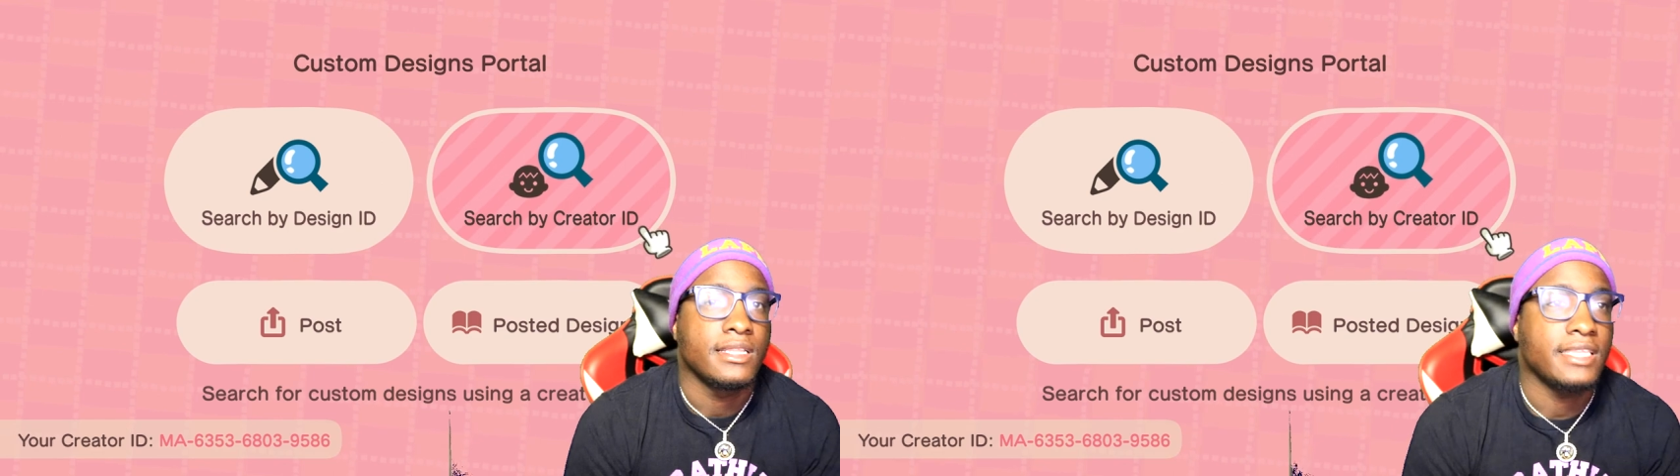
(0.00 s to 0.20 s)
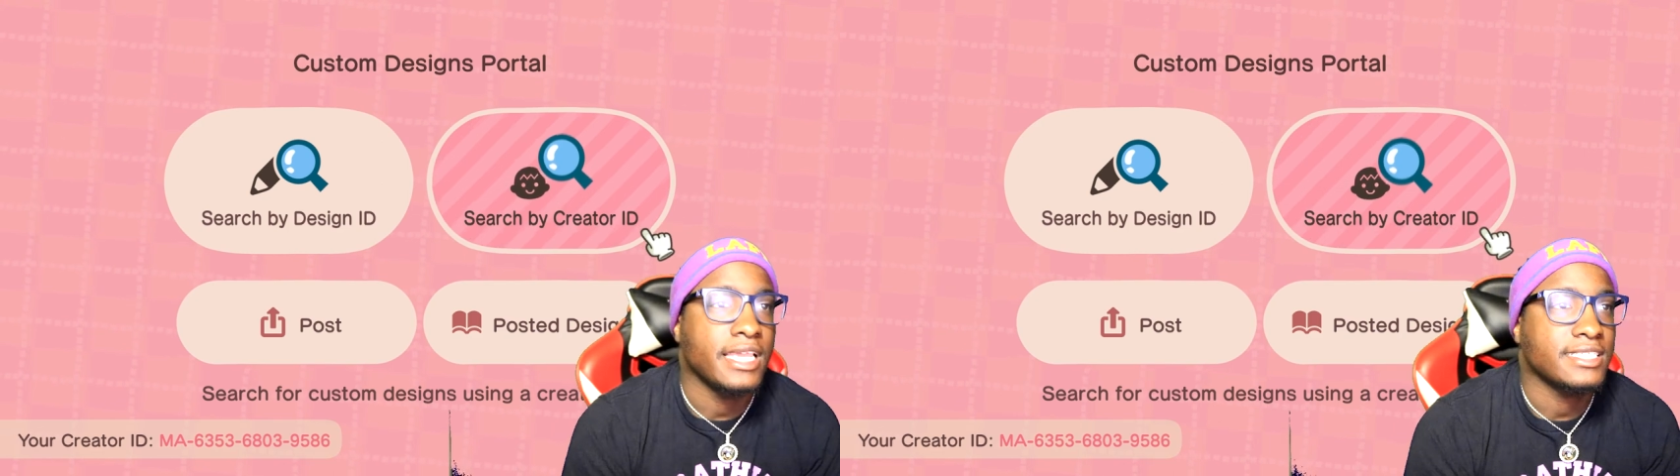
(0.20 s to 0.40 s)

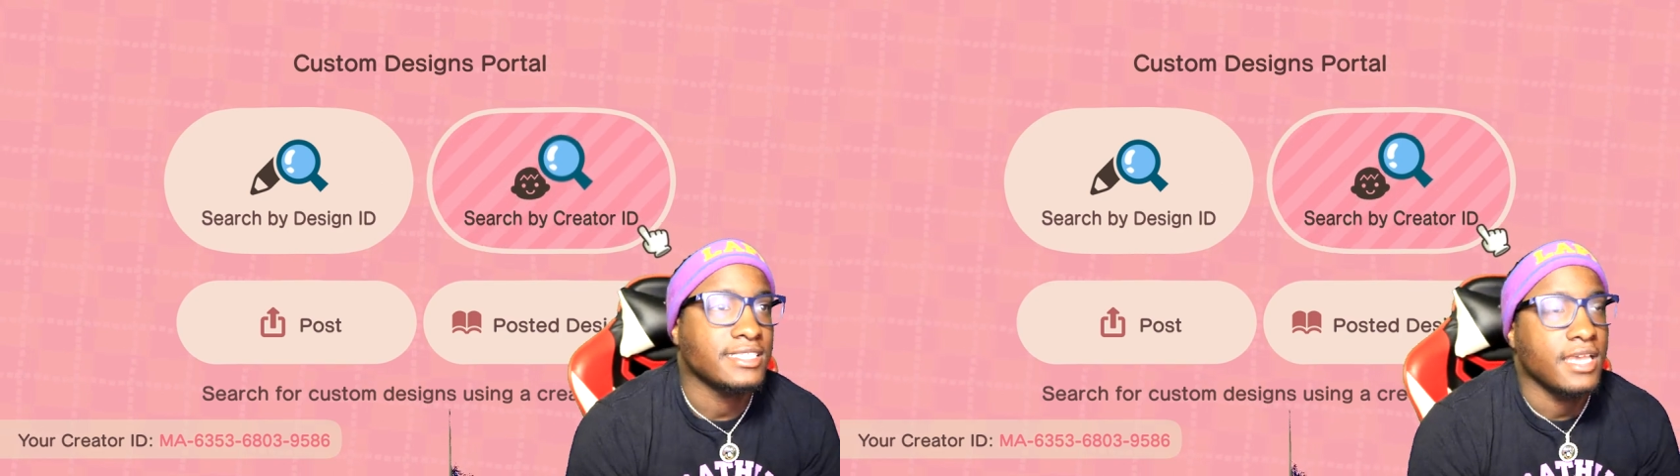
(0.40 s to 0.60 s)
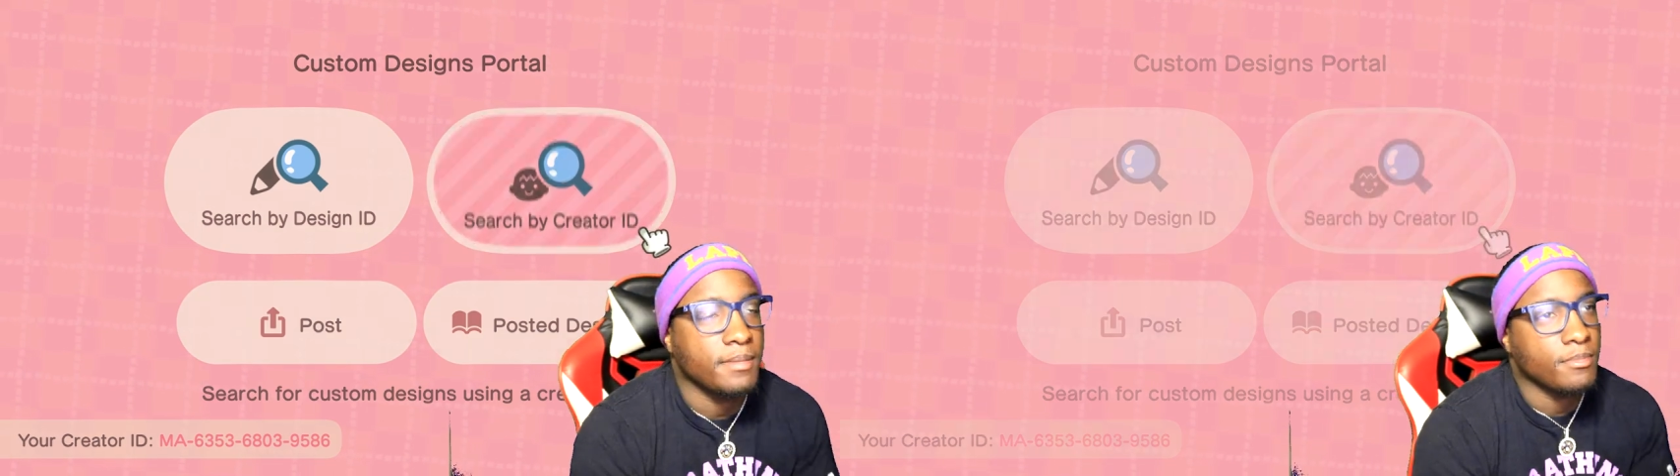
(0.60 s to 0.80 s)

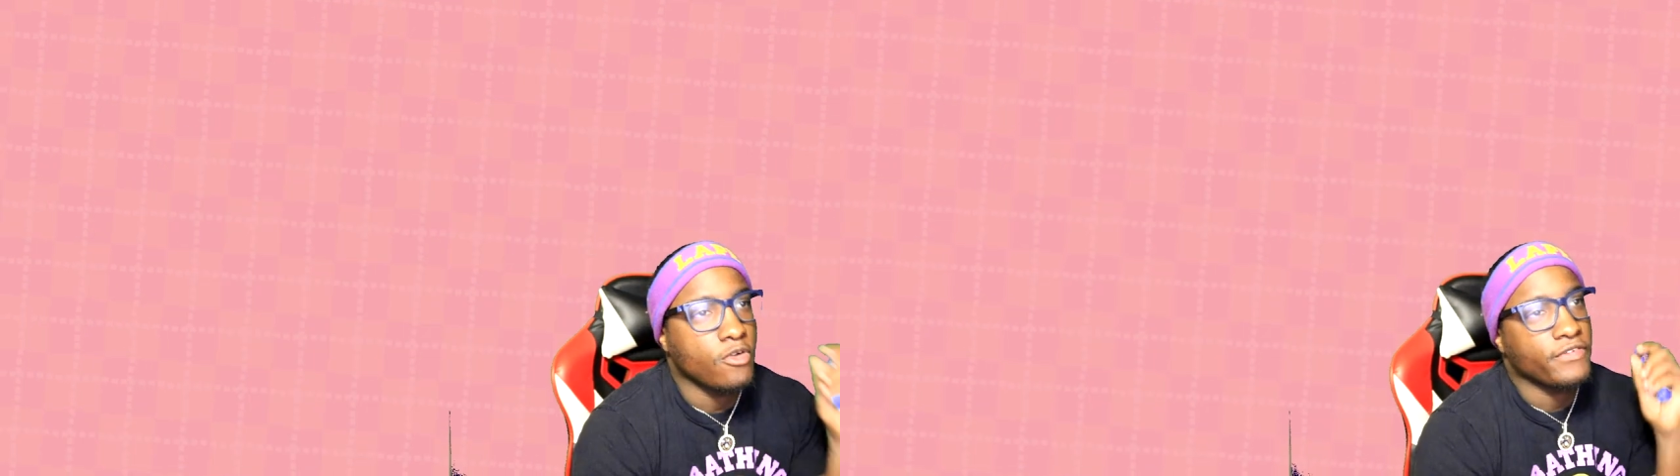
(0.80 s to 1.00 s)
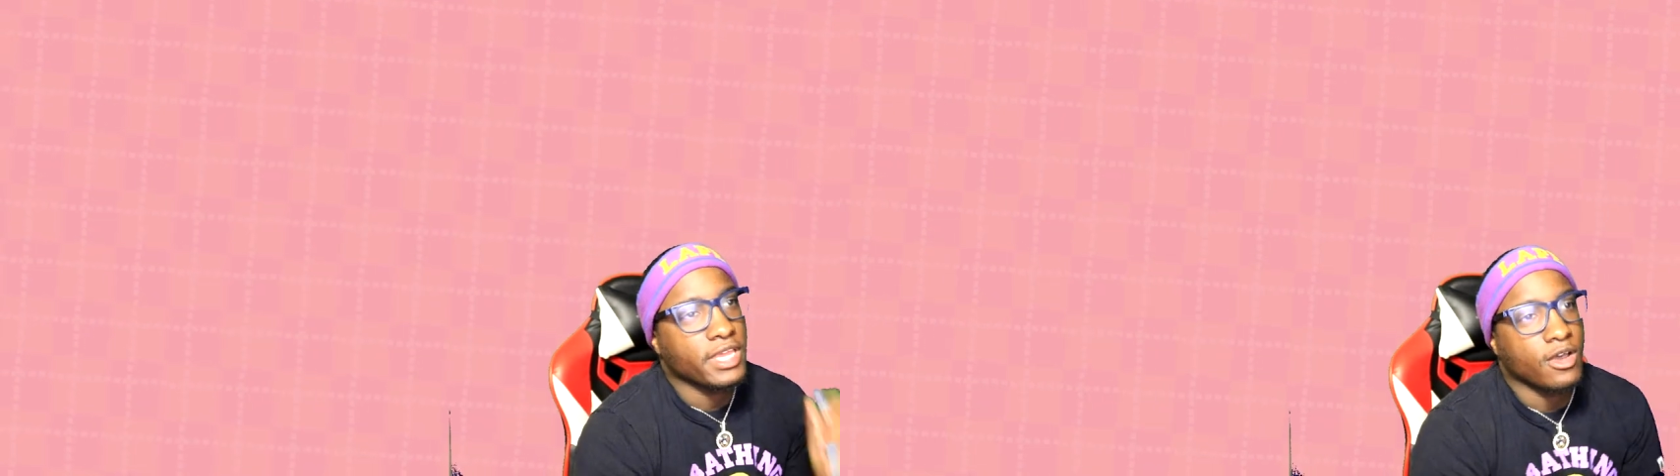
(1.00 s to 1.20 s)
Next up,
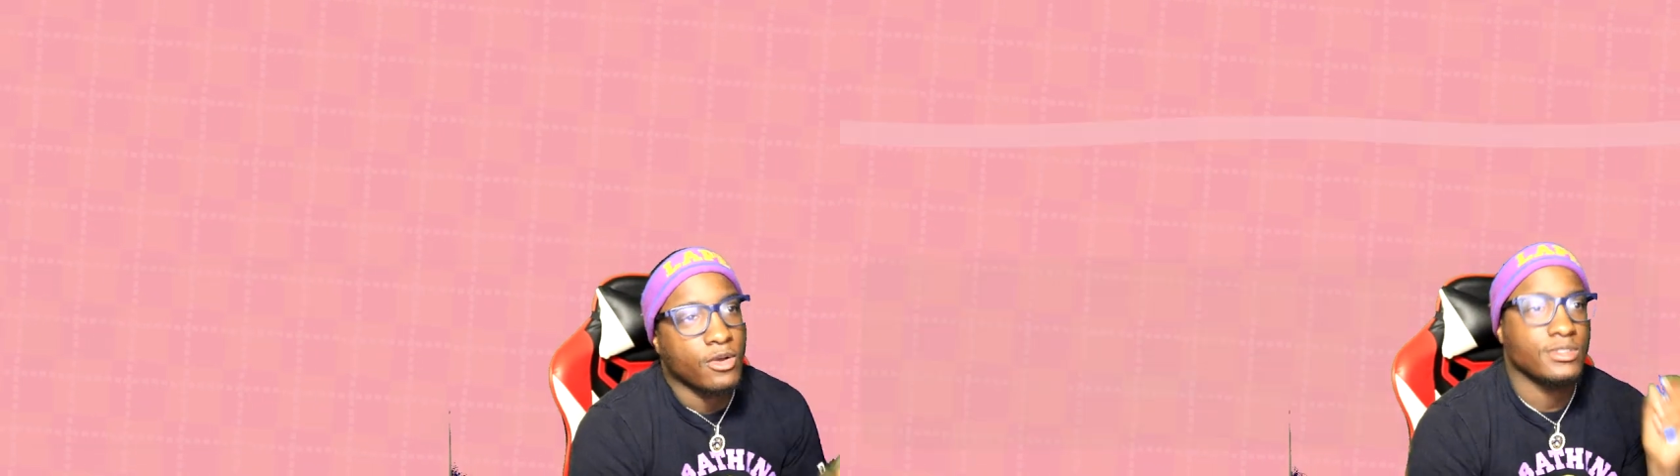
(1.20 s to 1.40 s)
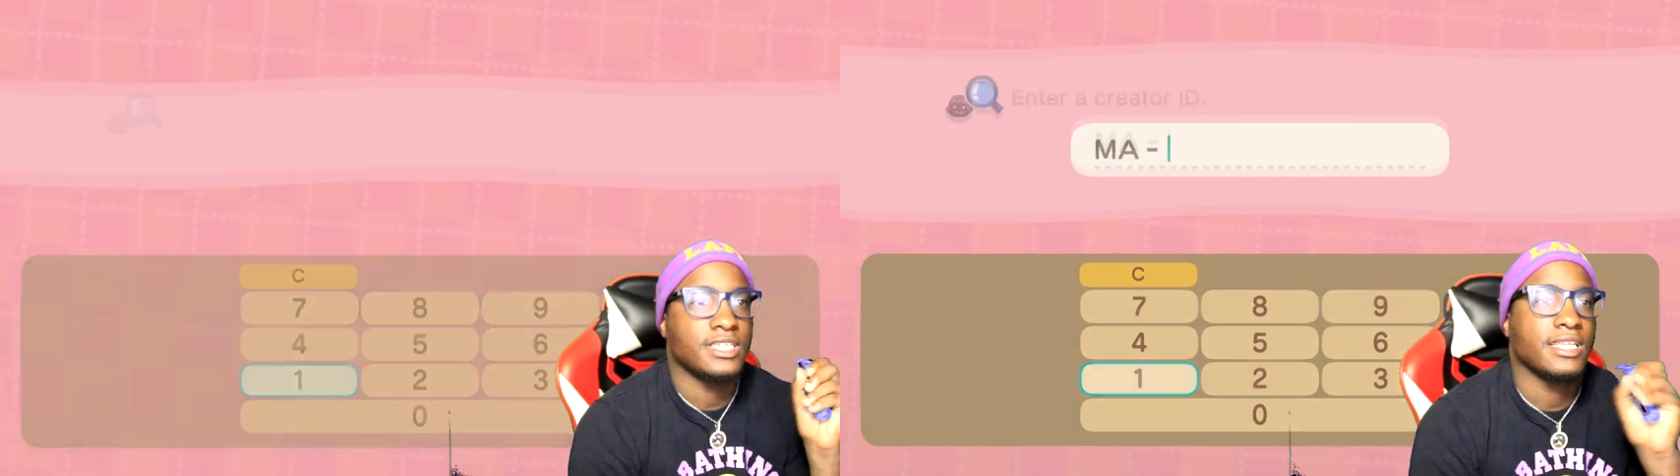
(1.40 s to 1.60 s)
moving
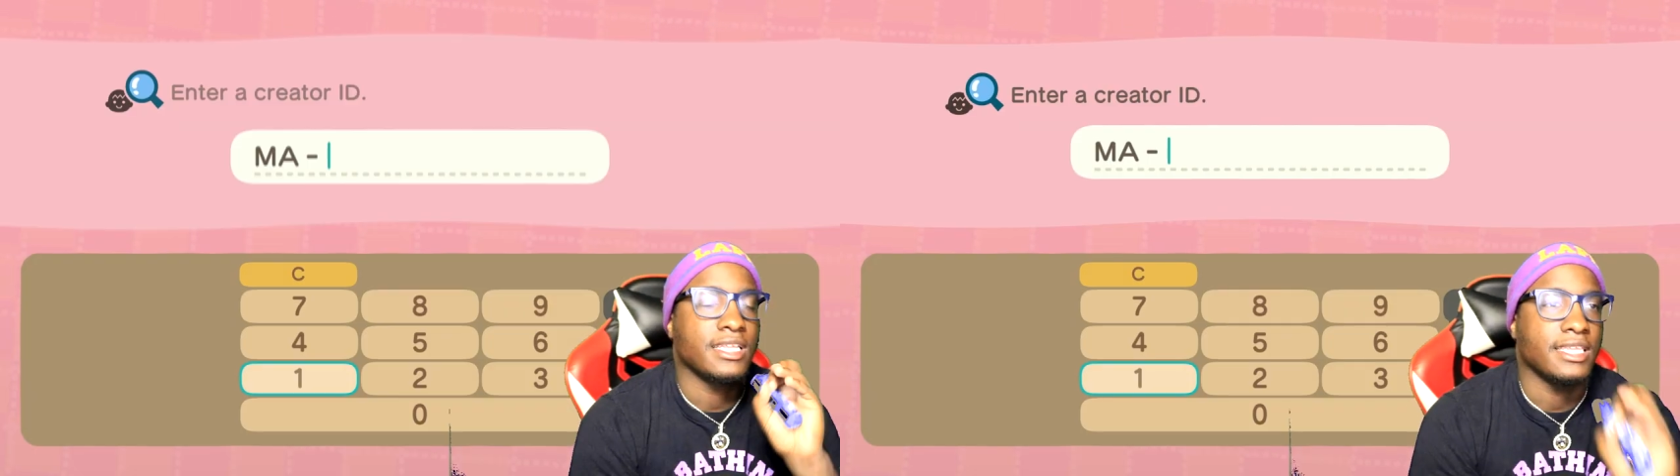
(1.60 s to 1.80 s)
on to the